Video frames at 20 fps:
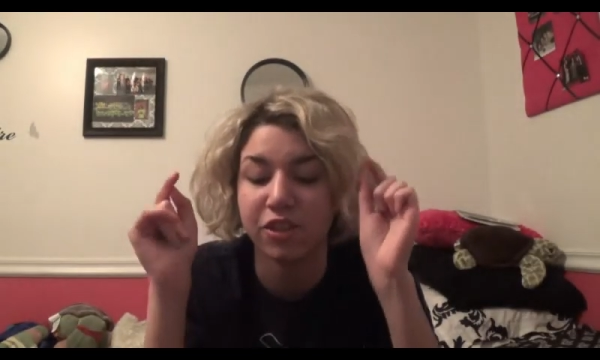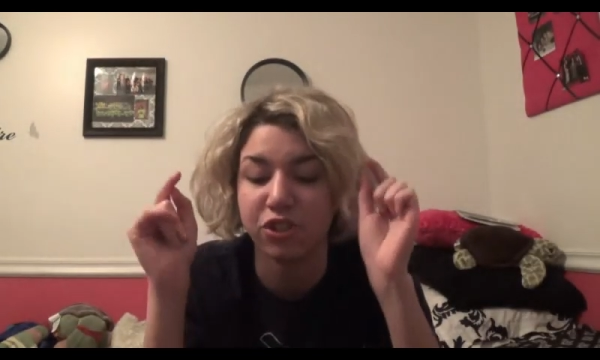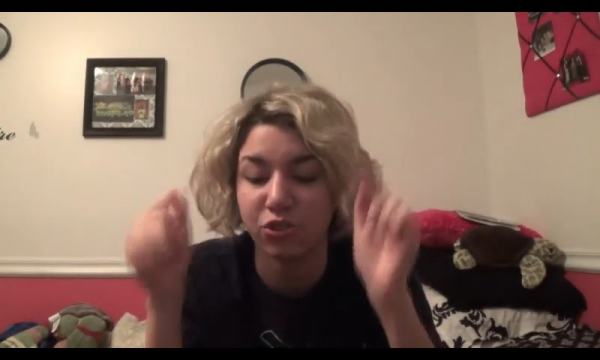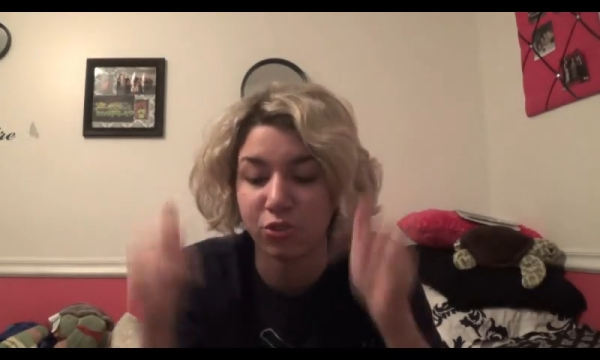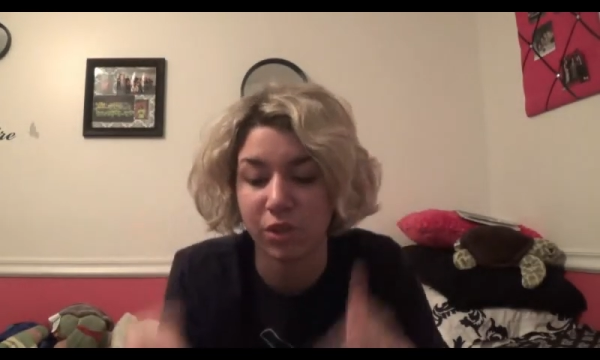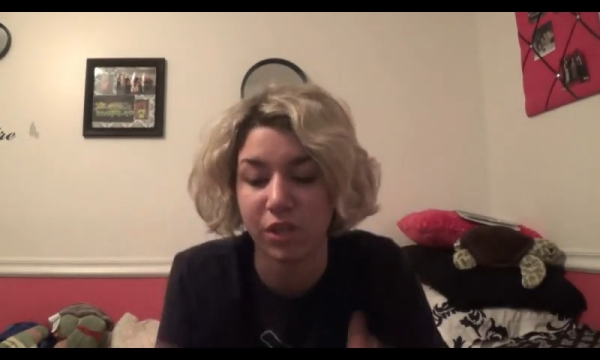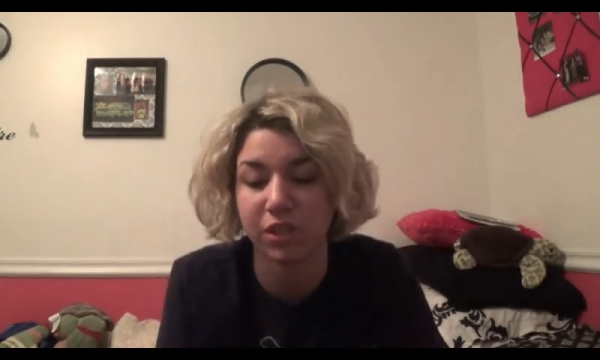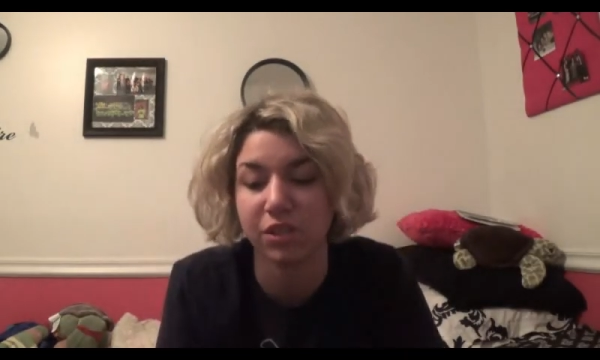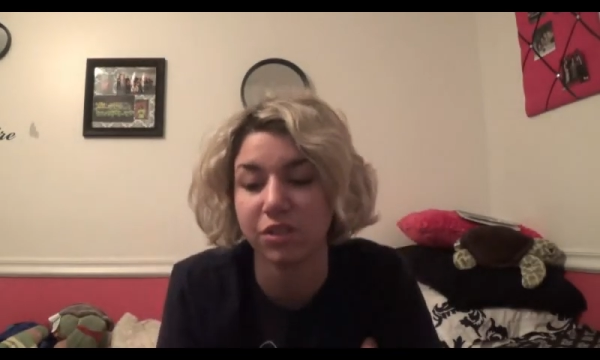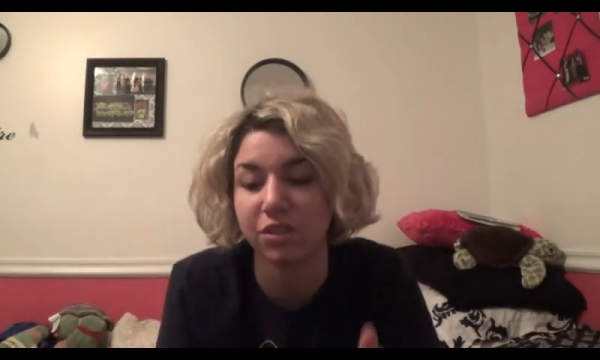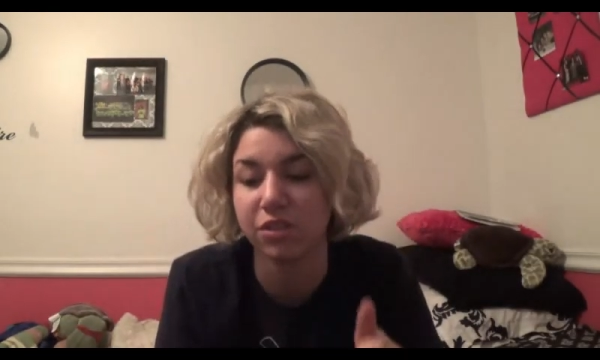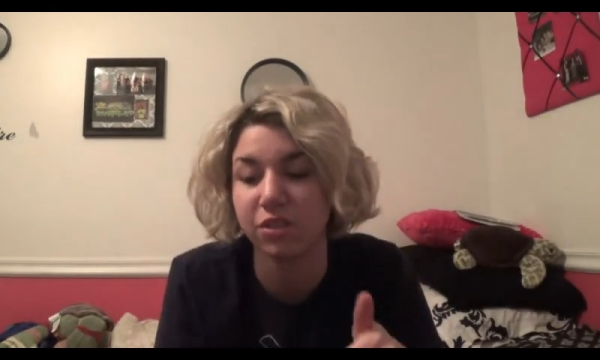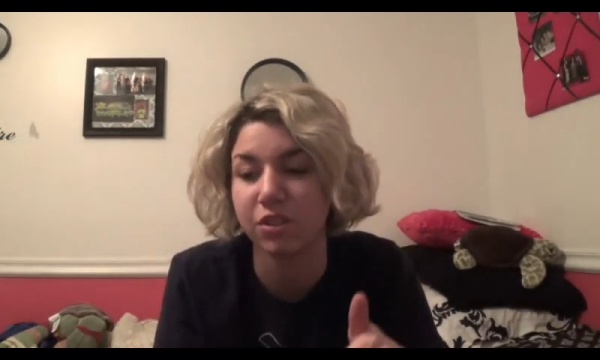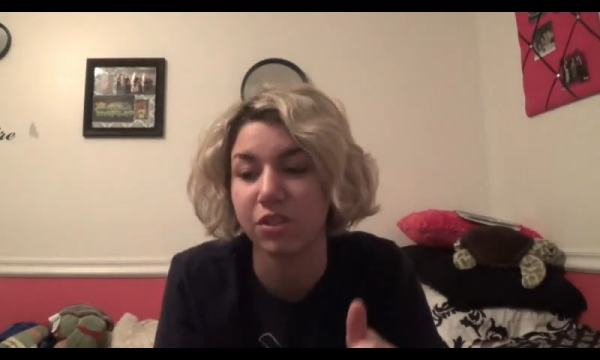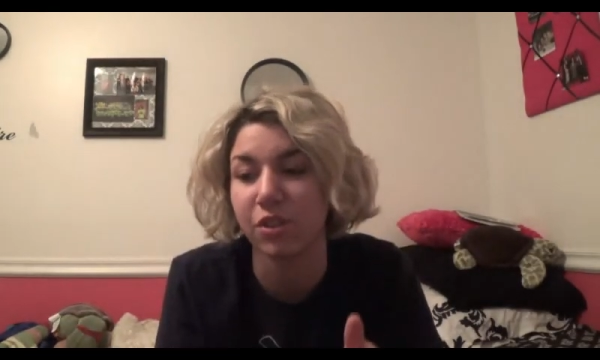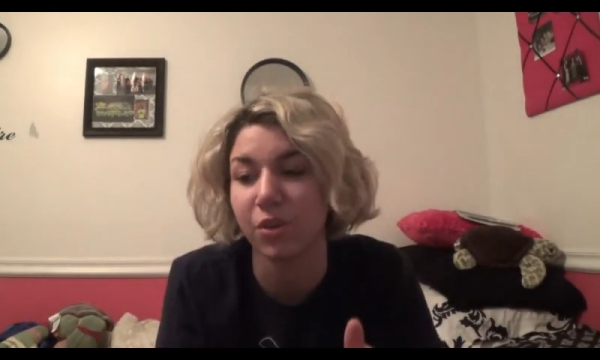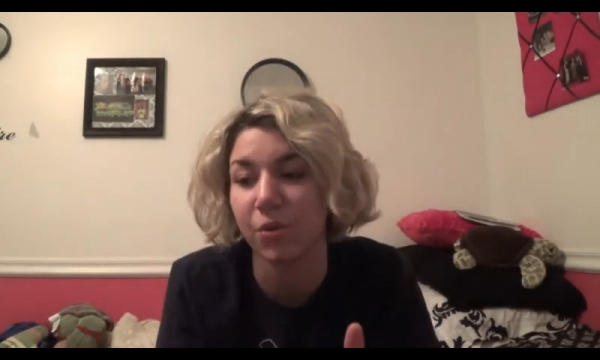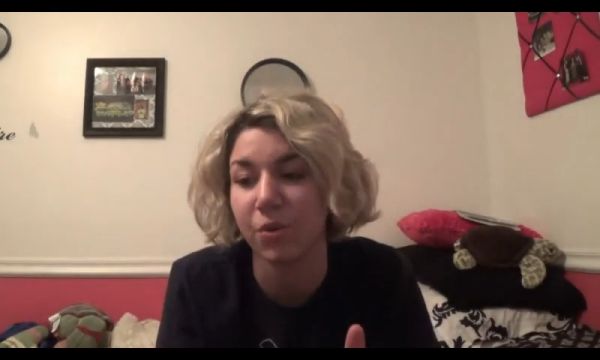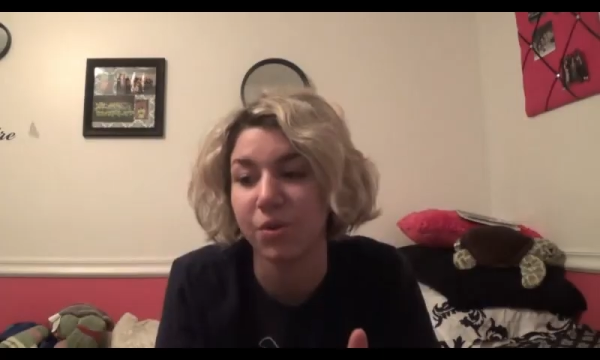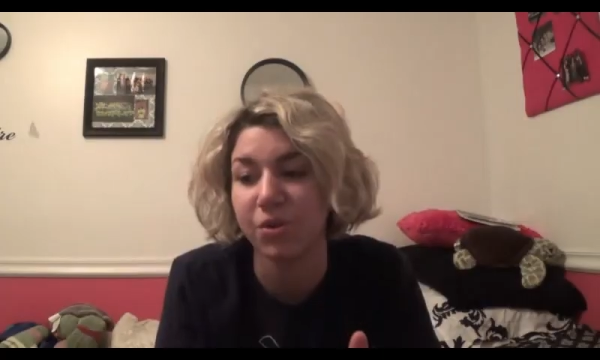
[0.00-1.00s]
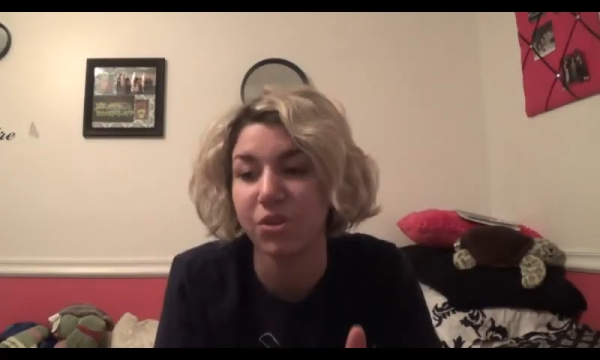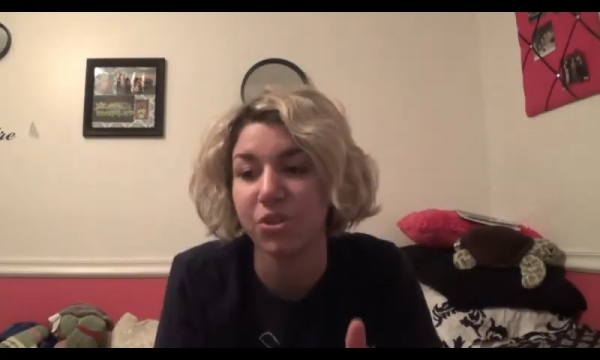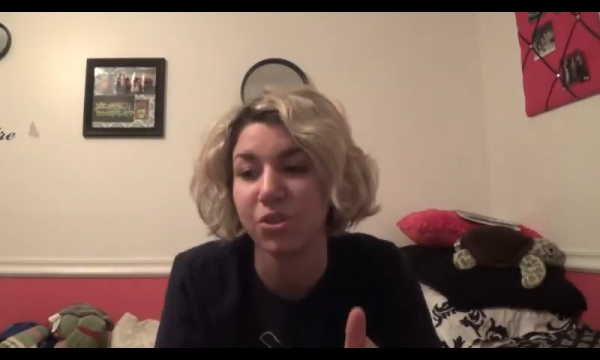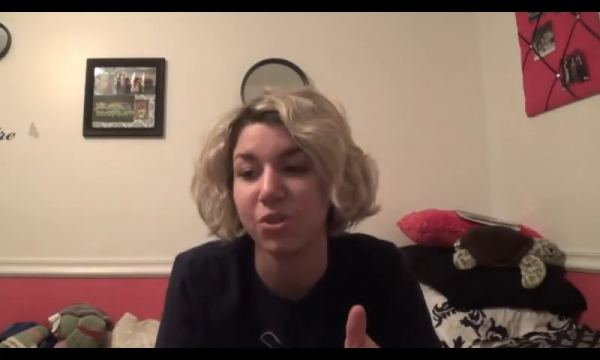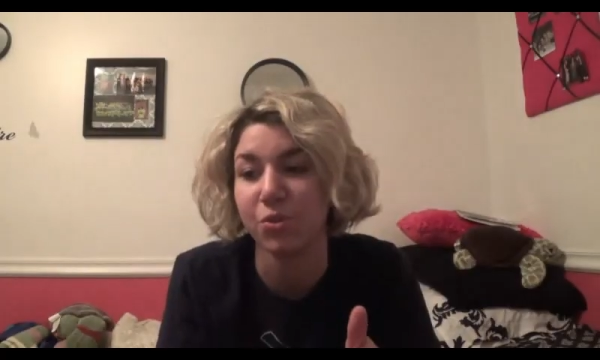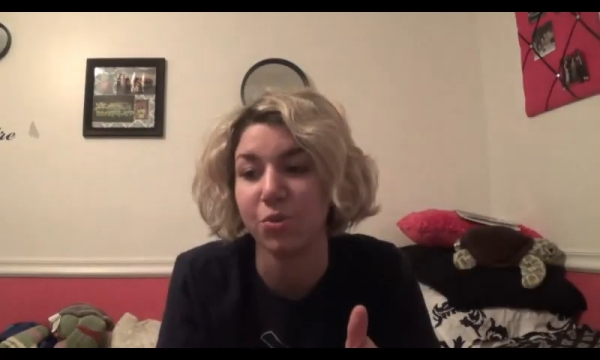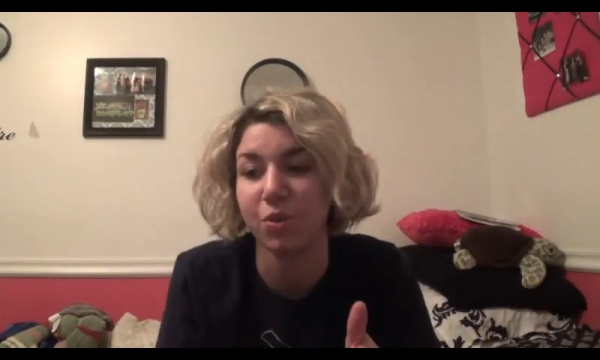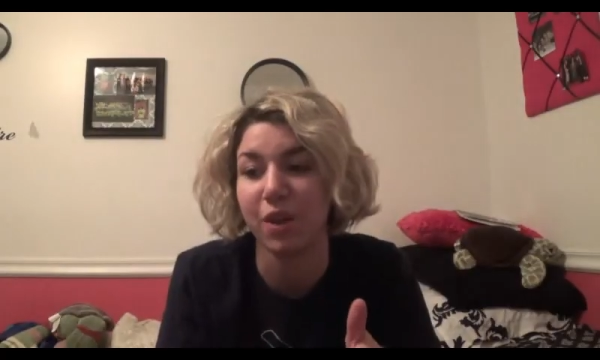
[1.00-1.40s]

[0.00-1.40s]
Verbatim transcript: drill's going to,